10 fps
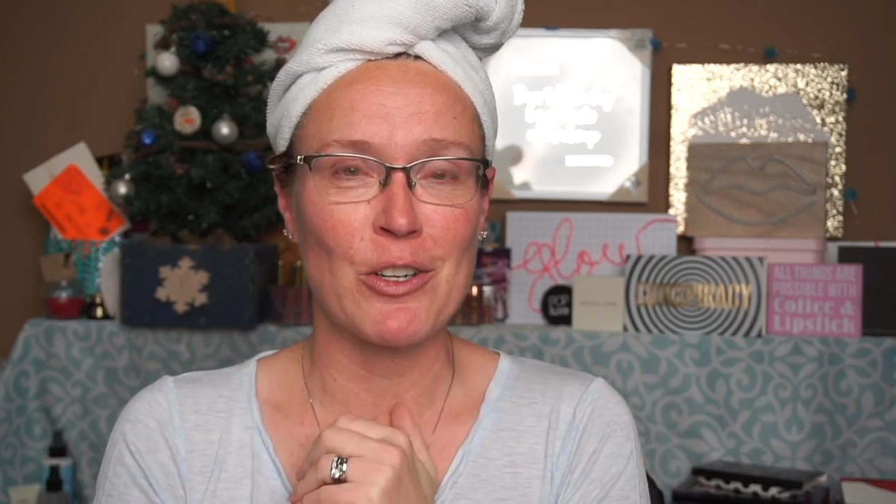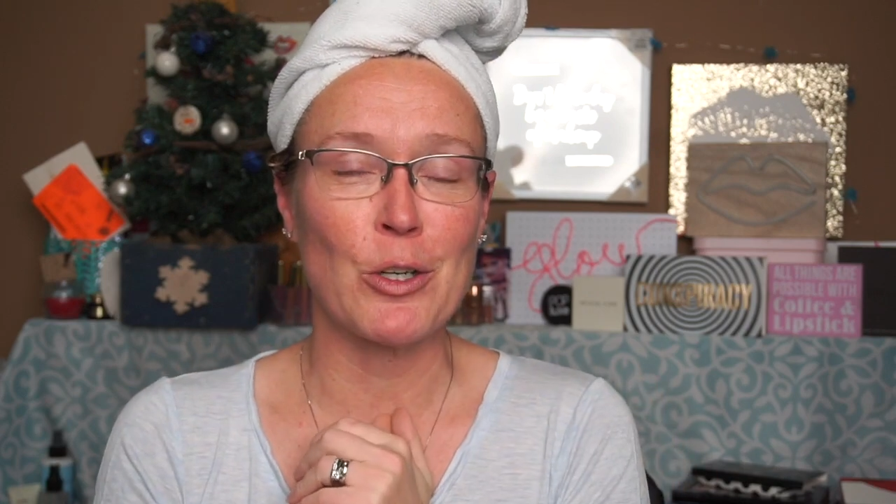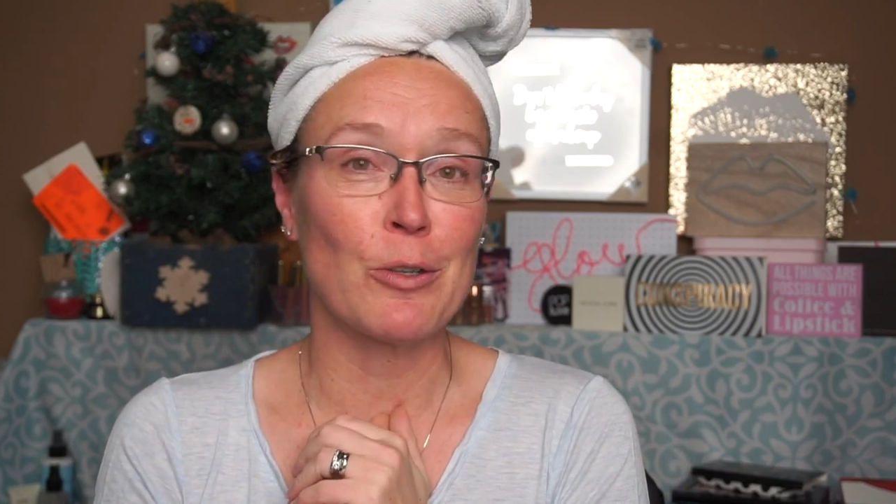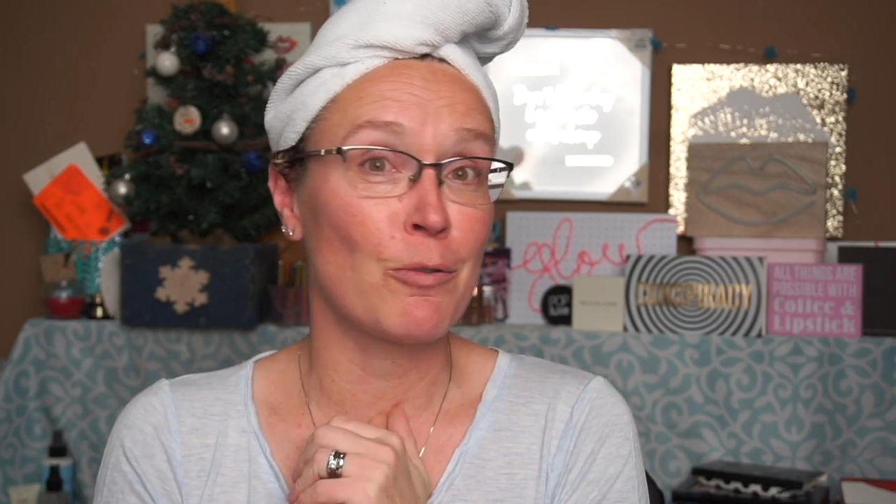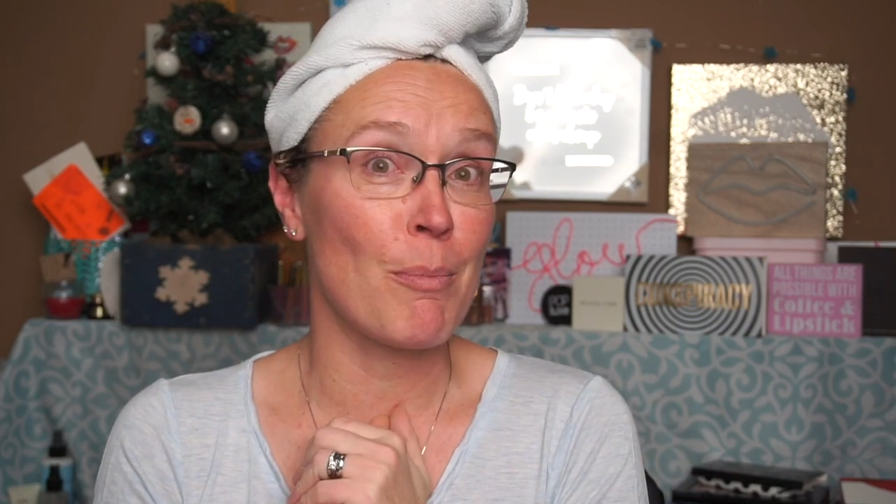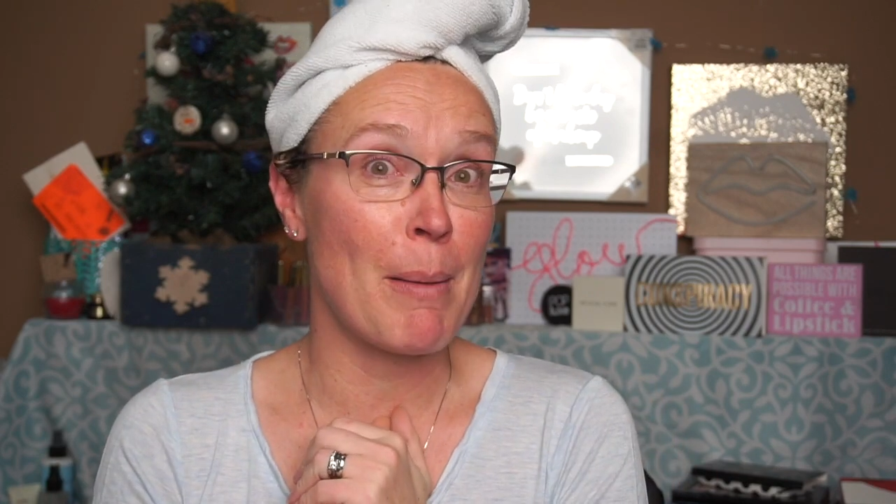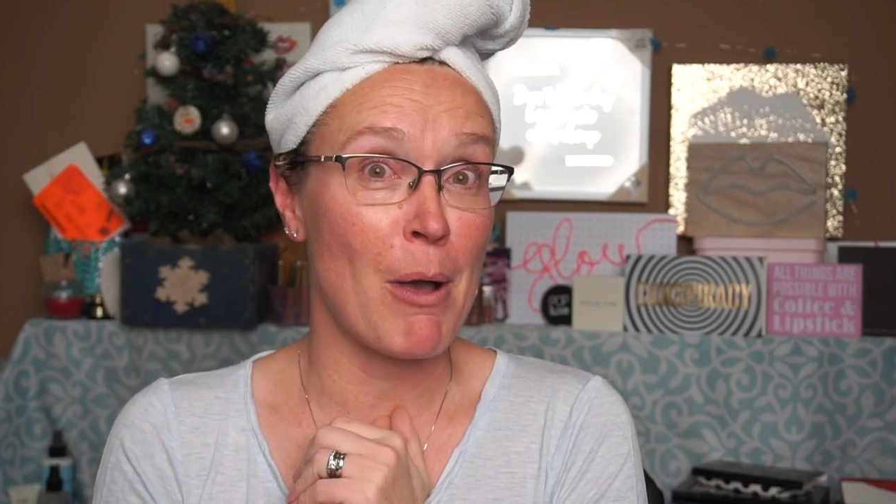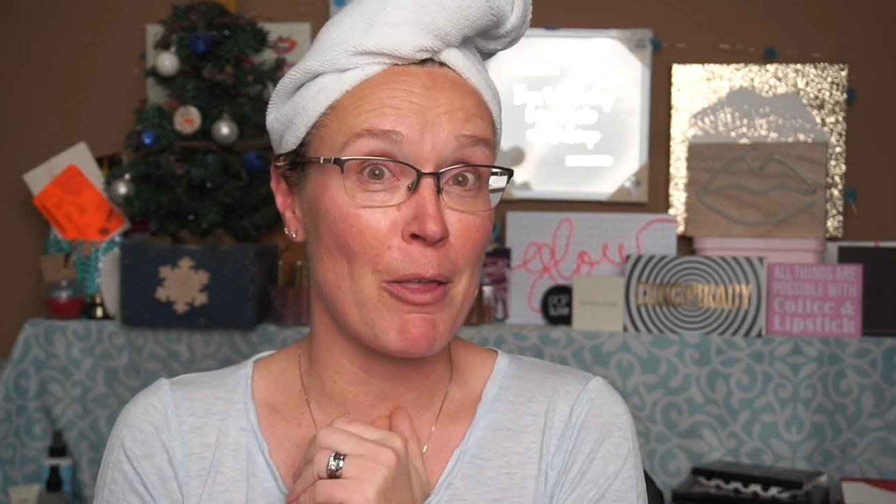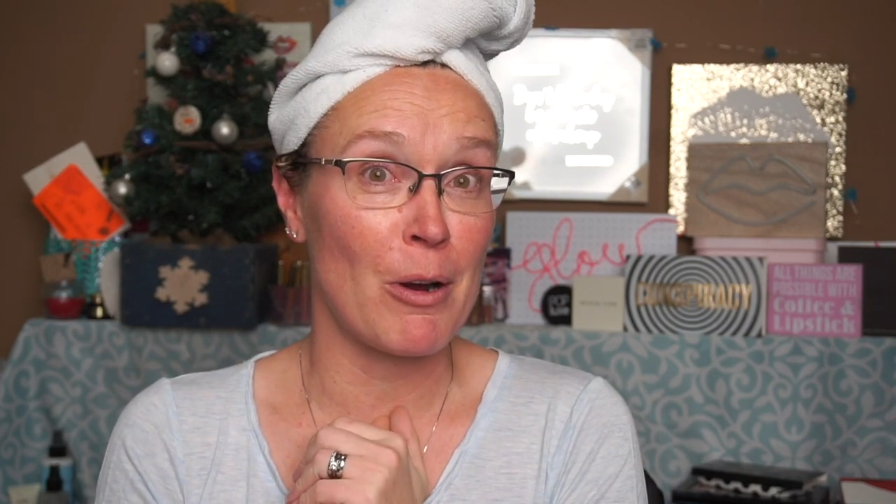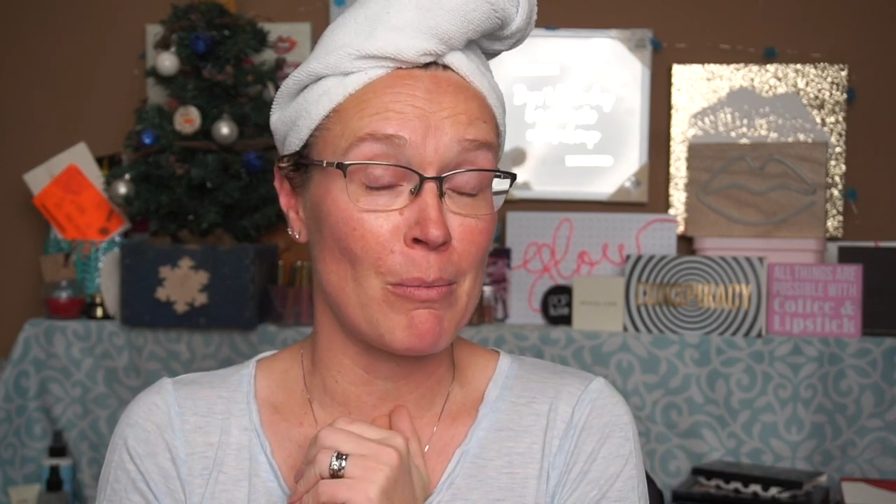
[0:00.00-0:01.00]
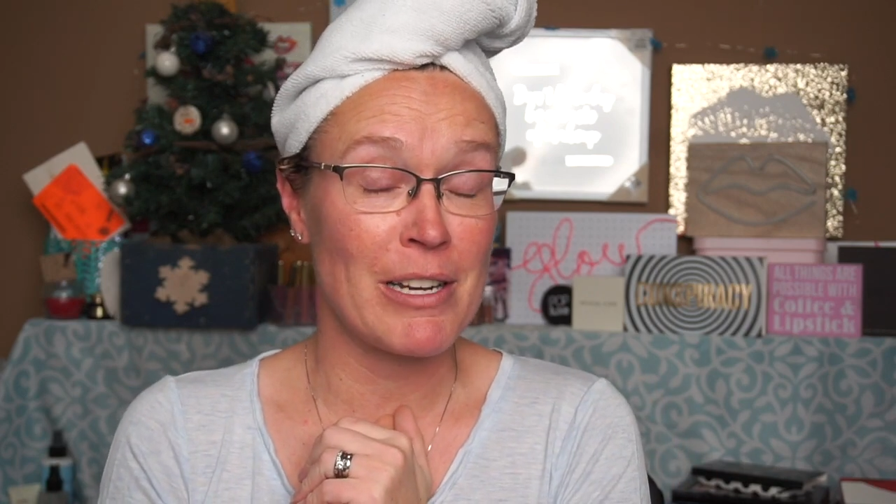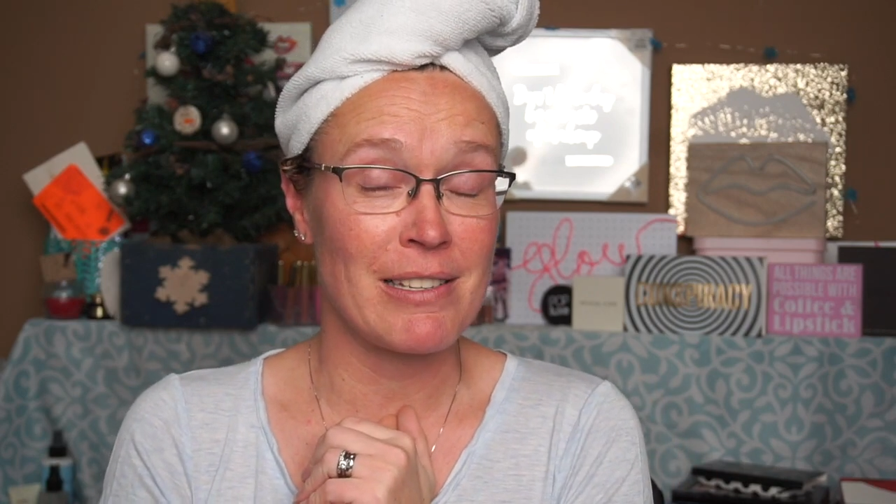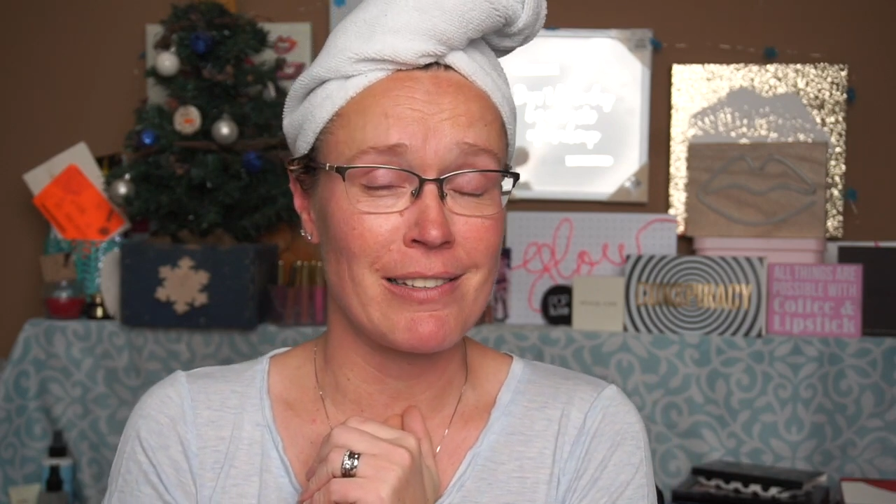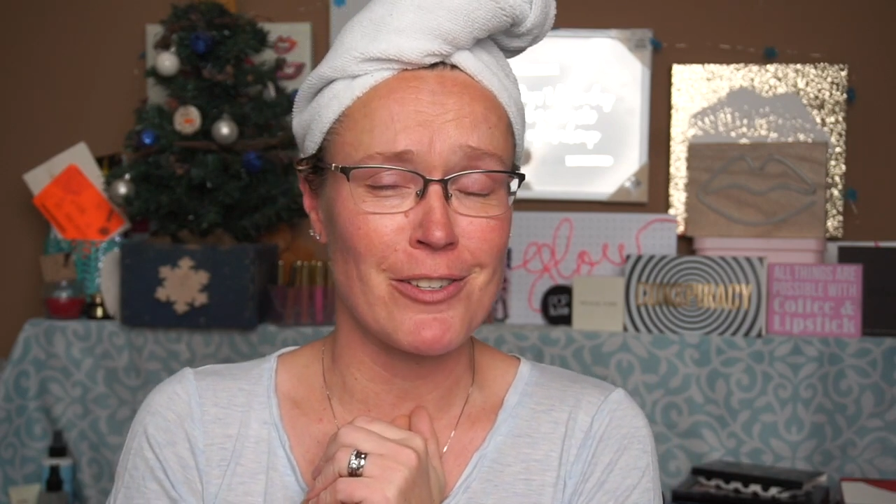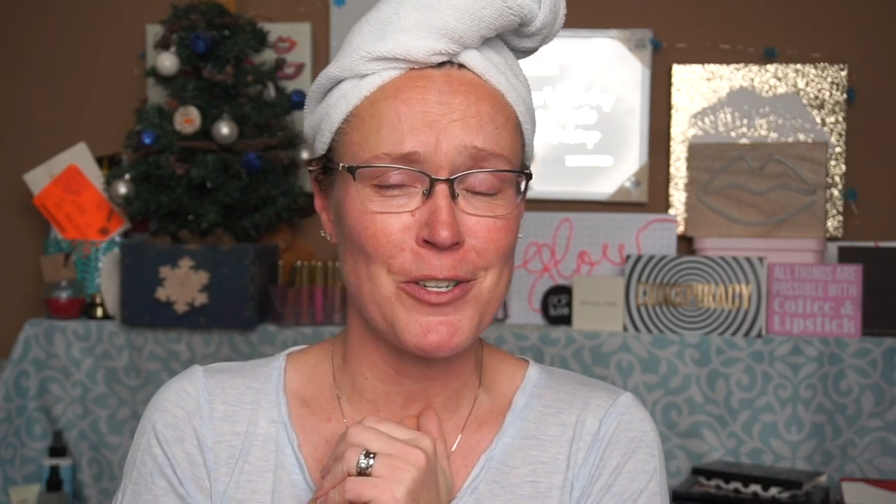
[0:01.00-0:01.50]
heard from my mother or my
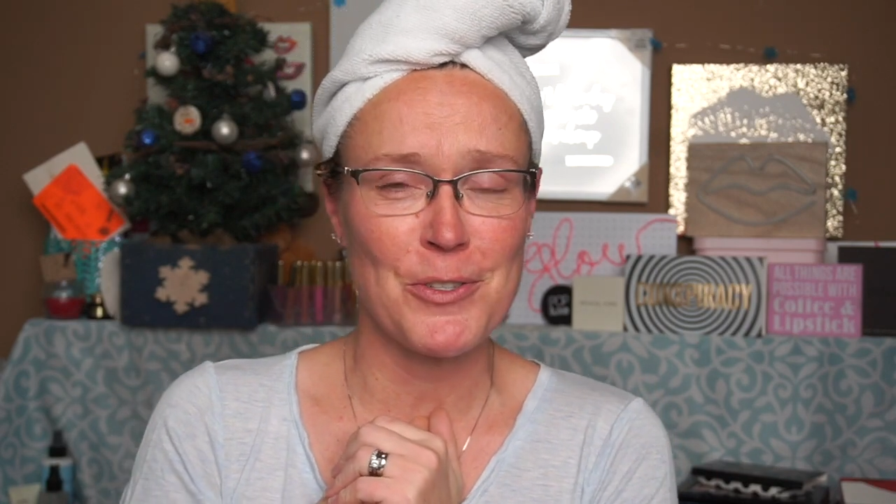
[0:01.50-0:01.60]
sister.